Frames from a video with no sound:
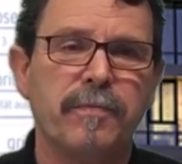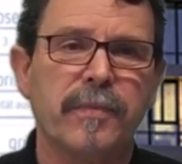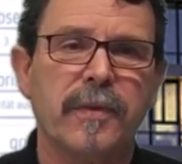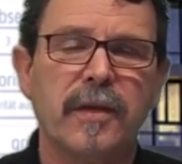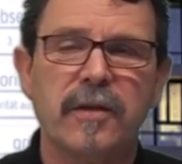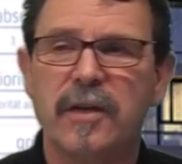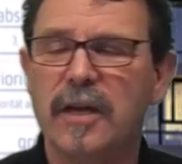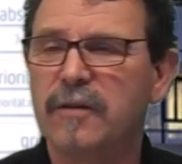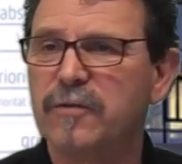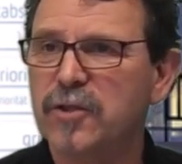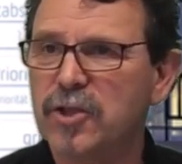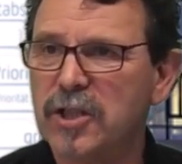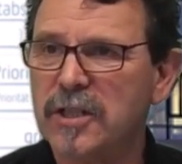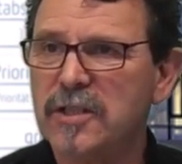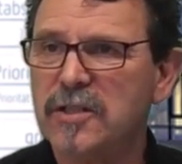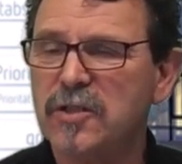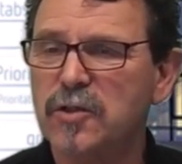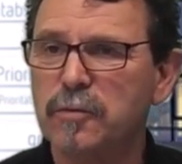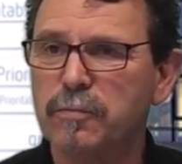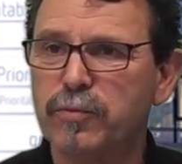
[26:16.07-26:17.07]
You have
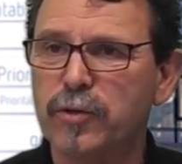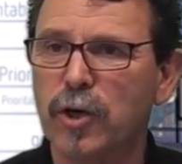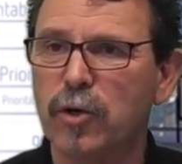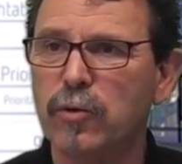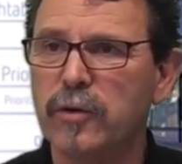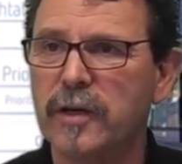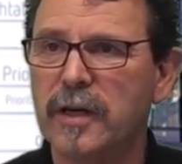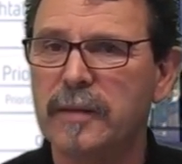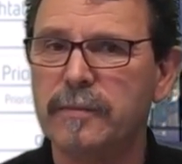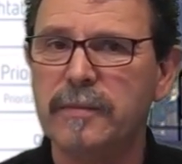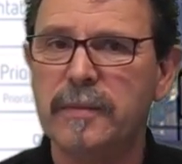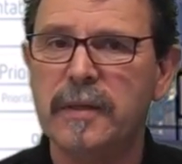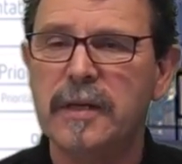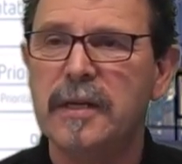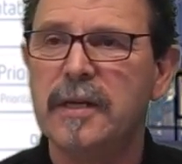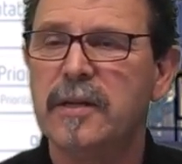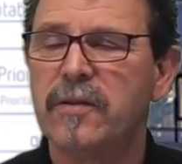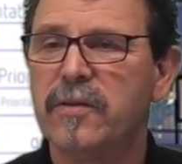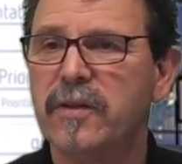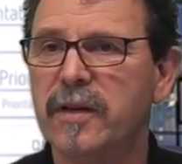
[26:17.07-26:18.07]
just to program
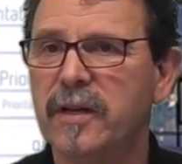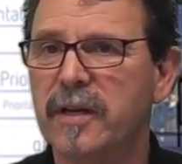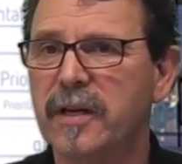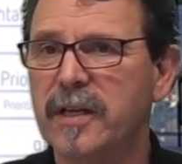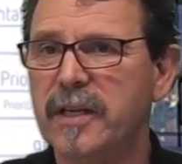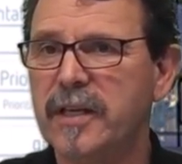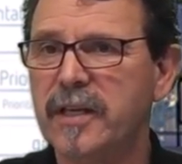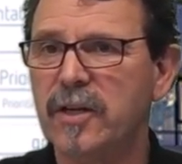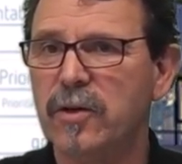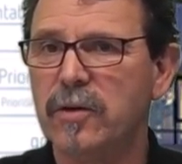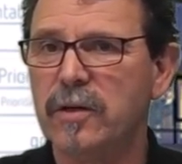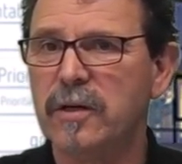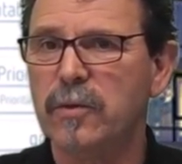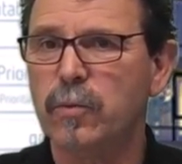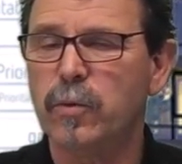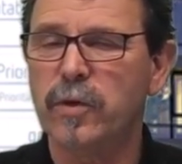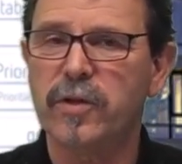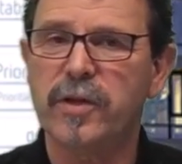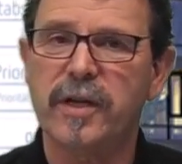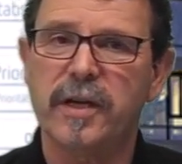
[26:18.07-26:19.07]
the Eon
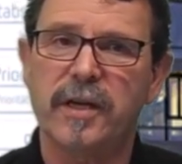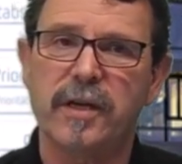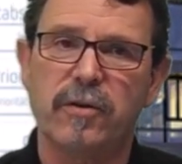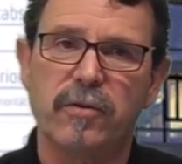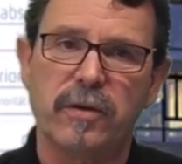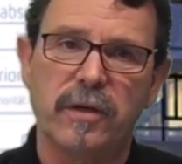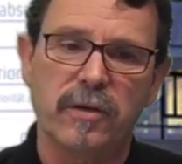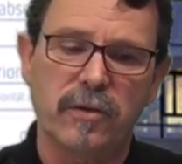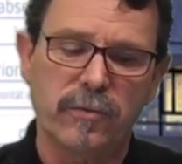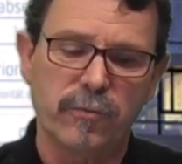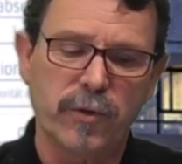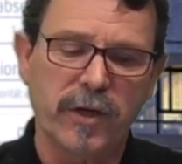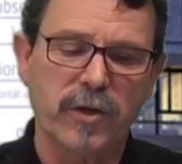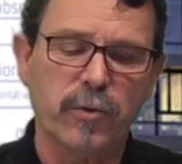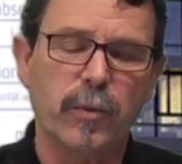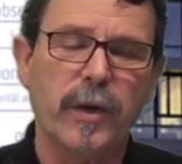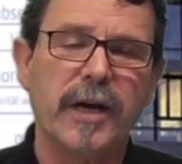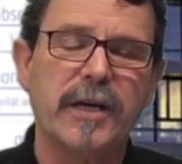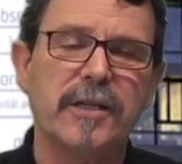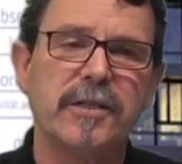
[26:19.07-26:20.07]
with the
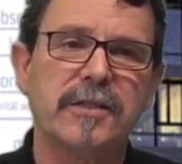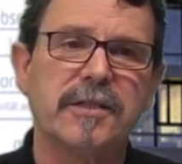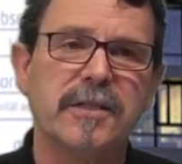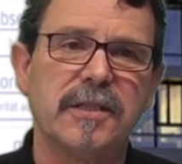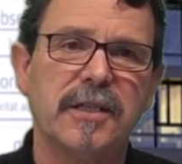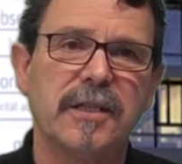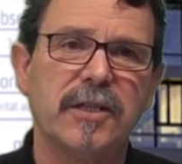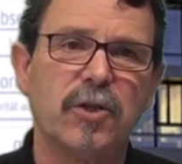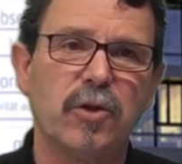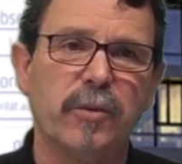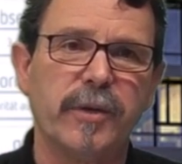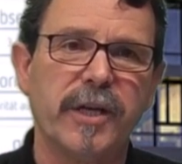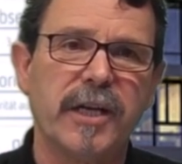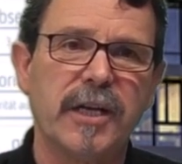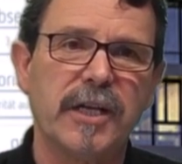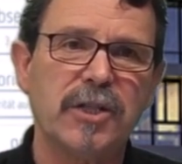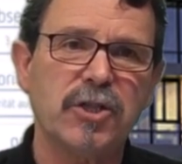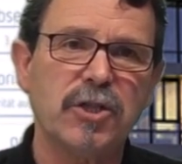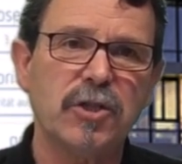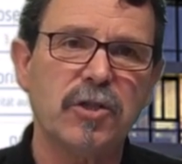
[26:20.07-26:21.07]
required
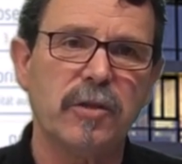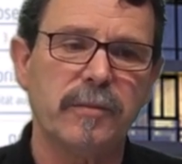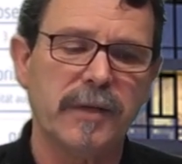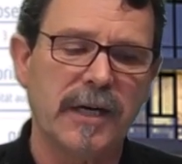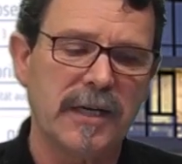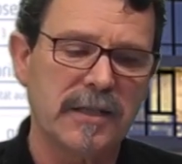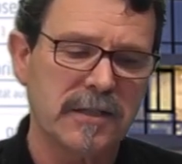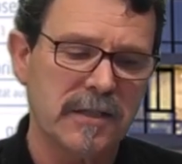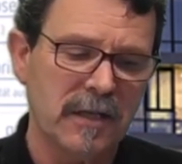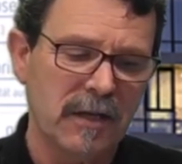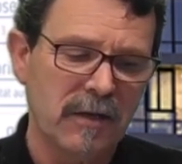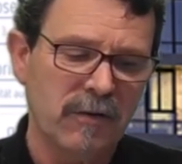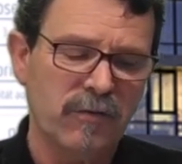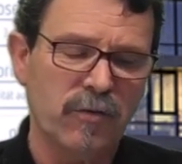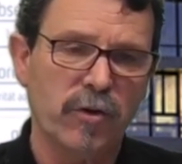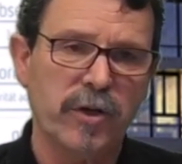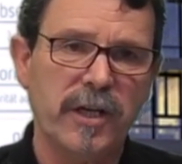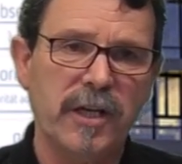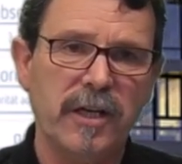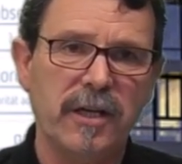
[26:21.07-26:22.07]
communication commands for
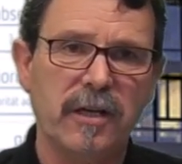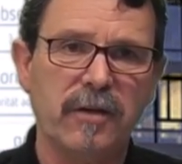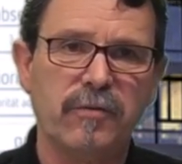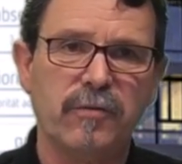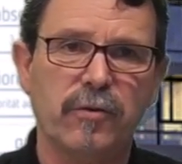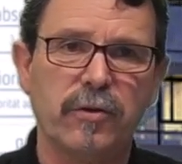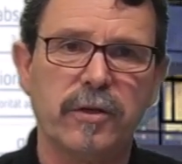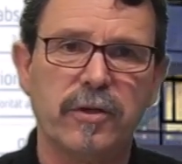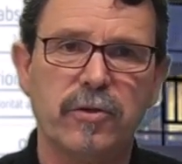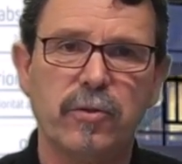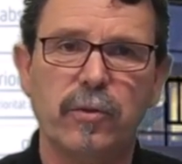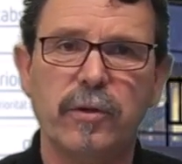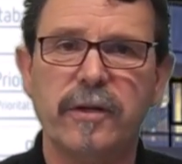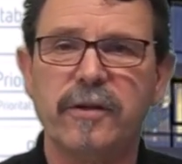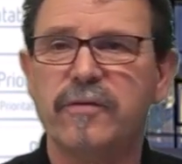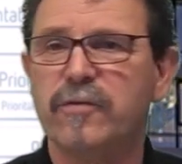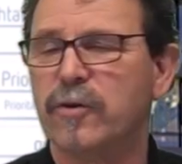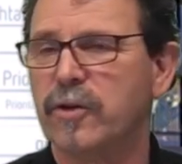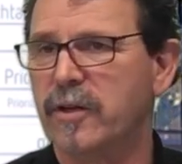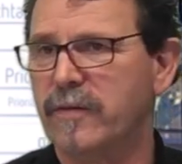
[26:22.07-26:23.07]
the heating, for the cooling,
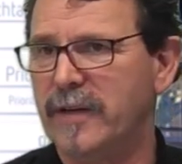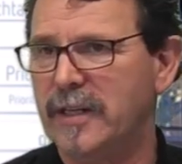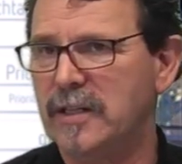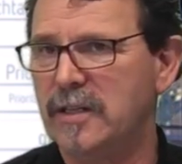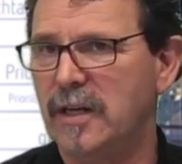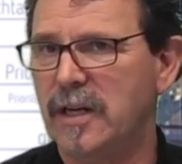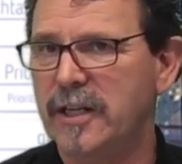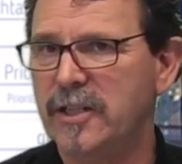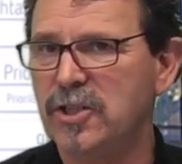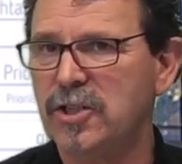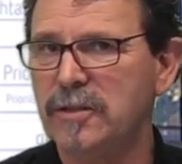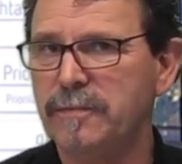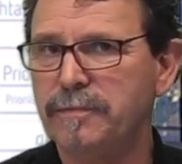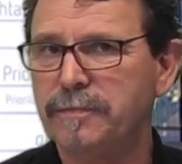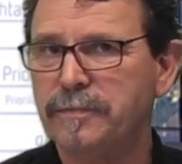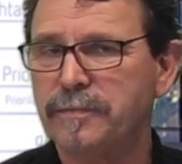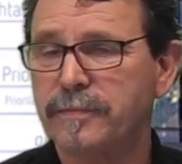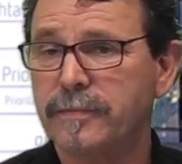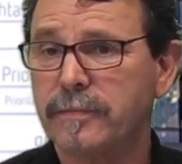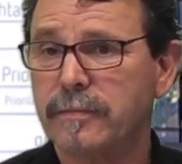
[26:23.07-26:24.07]
for the ventilation.
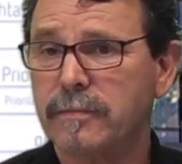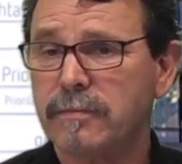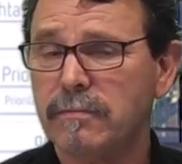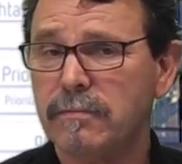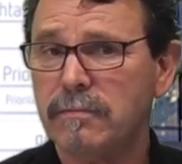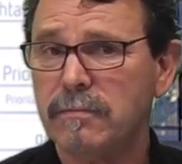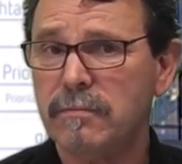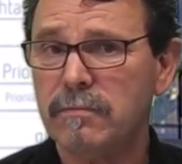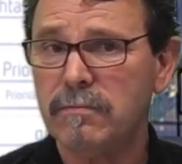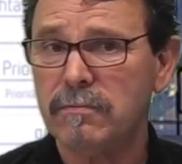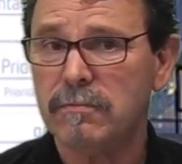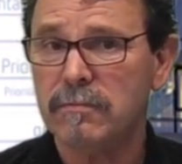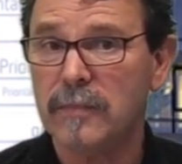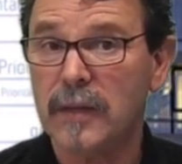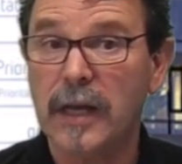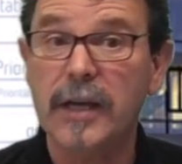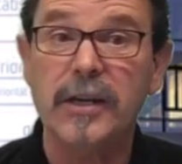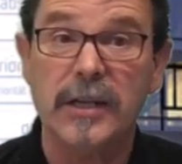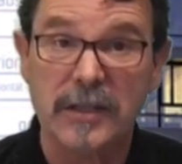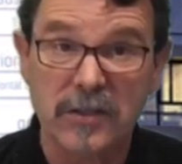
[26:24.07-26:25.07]

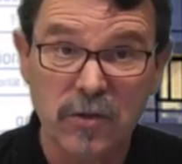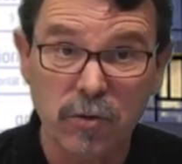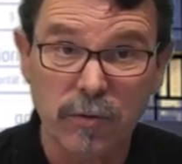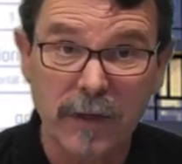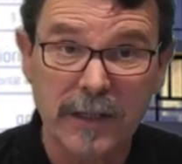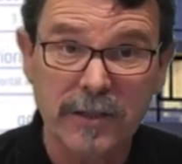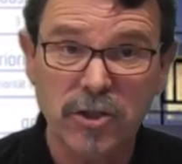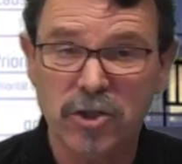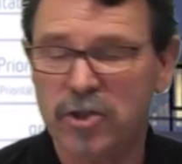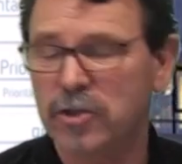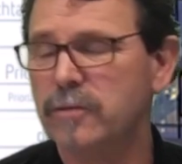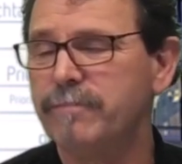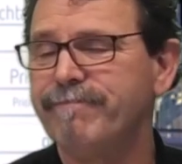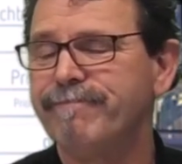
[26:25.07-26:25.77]
It has to run, sure.